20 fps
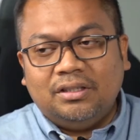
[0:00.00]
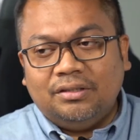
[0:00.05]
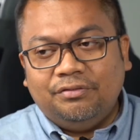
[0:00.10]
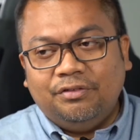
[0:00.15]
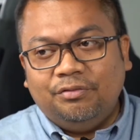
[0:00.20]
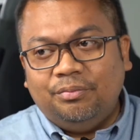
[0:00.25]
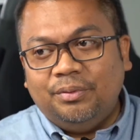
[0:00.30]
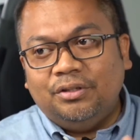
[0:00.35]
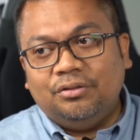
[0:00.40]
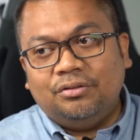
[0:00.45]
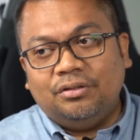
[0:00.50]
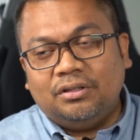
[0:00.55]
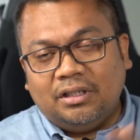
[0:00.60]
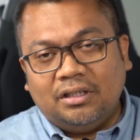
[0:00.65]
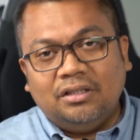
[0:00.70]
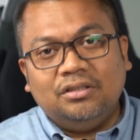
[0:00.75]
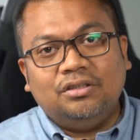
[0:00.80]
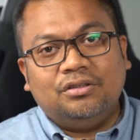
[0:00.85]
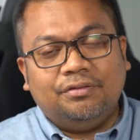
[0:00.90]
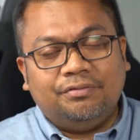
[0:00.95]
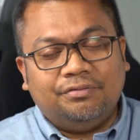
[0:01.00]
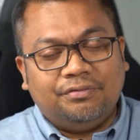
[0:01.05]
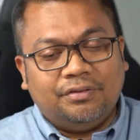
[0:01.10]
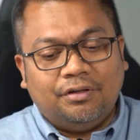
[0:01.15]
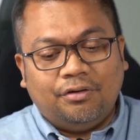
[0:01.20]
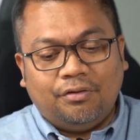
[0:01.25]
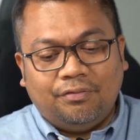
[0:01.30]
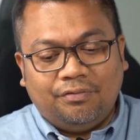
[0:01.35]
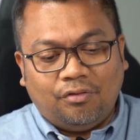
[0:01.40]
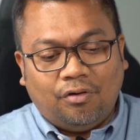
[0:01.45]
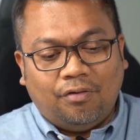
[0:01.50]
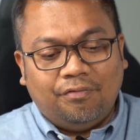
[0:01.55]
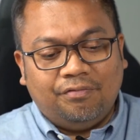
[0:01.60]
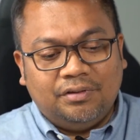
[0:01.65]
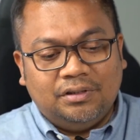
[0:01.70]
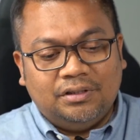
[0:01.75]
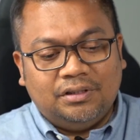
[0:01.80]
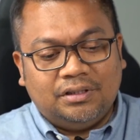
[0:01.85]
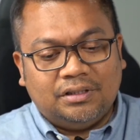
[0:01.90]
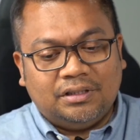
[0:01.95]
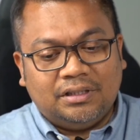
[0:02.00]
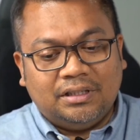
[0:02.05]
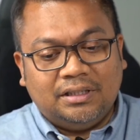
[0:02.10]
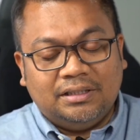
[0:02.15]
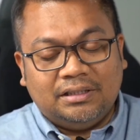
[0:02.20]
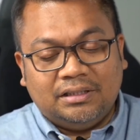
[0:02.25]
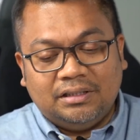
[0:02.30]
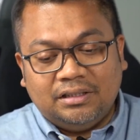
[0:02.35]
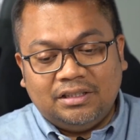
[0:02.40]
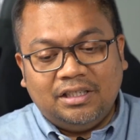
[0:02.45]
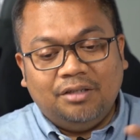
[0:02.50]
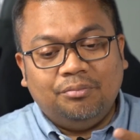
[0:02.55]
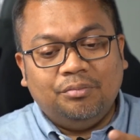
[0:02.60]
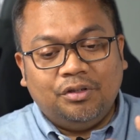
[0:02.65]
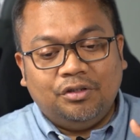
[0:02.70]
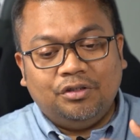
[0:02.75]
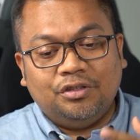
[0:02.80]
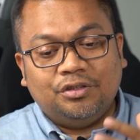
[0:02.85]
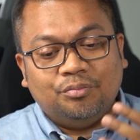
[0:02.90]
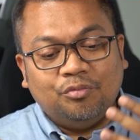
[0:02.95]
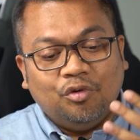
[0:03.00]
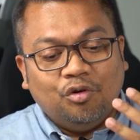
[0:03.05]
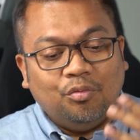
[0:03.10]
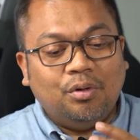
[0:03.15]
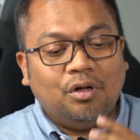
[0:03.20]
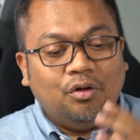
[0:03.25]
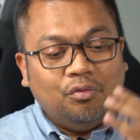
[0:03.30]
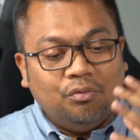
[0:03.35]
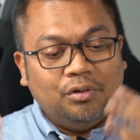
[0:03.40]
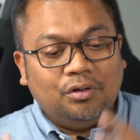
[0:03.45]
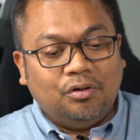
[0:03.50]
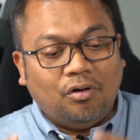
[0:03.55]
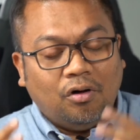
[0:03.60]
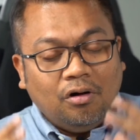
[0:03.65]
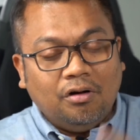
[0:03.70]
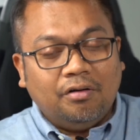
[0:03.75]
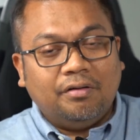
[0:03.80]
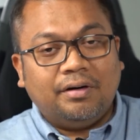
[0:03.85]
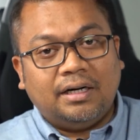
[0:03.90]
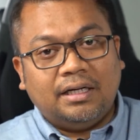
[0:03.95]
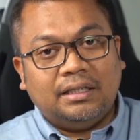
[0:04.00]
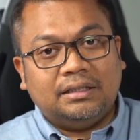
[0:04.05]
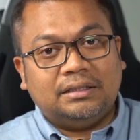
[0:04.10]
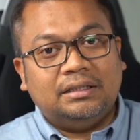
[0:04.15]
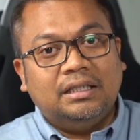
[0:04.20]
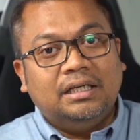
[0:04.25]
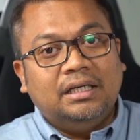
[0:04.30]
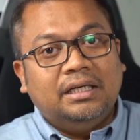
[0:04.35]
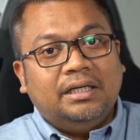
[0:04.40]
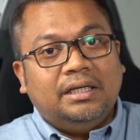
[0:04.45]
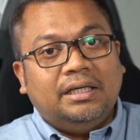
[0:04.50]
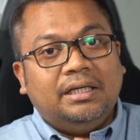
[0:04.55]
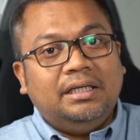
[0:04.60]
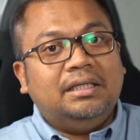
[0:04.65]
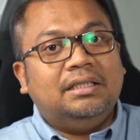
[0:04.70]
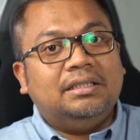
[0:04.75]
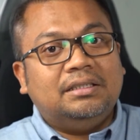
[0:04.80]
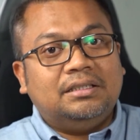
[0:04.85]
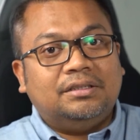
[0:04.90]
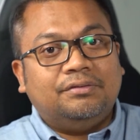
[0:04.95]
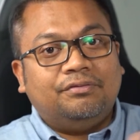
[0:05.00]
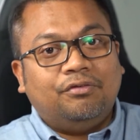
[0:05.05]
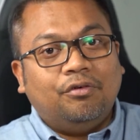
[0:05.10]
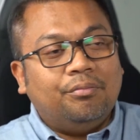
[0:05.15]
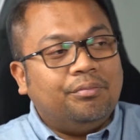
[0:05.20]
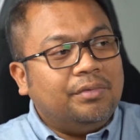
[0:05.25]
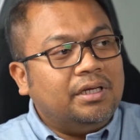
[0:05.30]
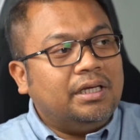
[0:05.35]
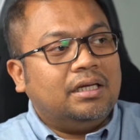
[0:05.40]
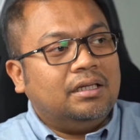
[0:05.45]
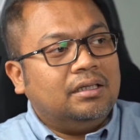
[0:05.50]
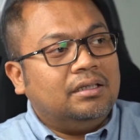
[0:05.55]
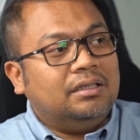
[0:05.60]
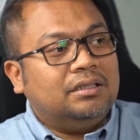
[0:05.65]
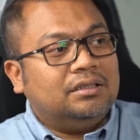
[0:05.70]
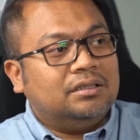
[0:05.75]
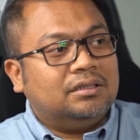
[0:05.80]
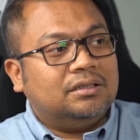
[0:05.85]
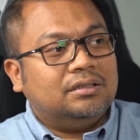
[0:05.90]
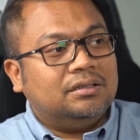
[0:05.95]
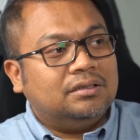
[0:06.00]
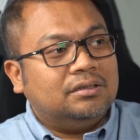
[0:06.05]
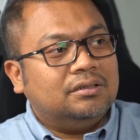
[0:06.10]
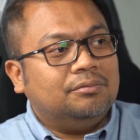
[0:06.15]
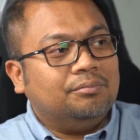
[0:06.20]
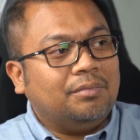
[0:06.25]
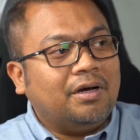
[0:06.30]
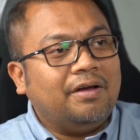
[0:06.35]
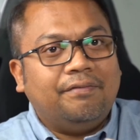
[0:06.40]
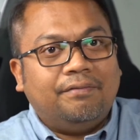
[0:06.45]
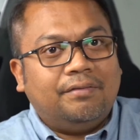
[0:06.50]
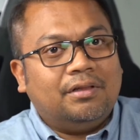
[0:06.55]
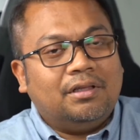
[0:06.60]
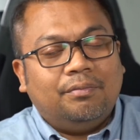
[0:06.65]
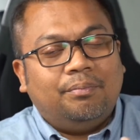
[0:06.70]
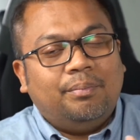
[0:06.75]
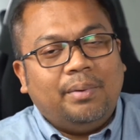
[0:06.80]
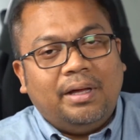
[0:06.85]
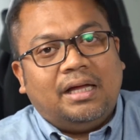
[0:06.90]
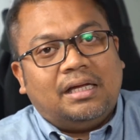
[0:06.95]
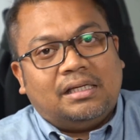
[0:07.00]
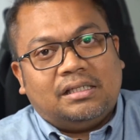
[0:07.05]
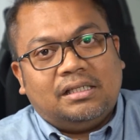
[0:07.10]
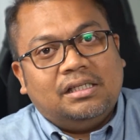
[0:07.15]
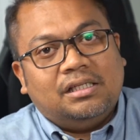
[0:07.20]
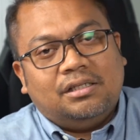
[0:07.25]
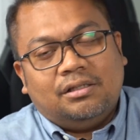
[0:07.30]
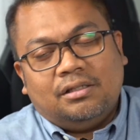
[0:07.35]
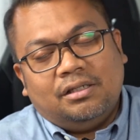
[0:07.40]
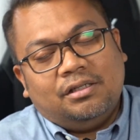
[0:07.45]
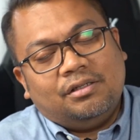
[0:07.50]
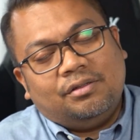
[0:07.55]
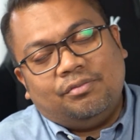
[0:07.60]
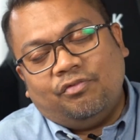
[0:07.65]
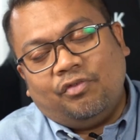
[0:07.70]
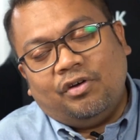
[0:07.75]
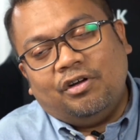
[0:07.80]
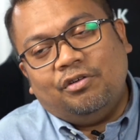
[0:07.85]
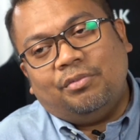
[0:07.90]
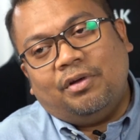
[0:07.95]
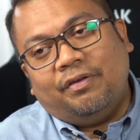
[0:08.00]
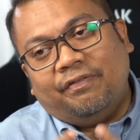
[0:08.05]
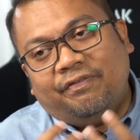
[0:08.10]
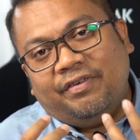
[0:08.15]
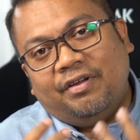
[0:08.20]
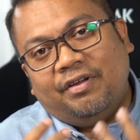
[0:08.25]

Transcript: we've been to tons of conferences. And it's a shame because Mobile World Congress is, for me at least, the best. It's one of my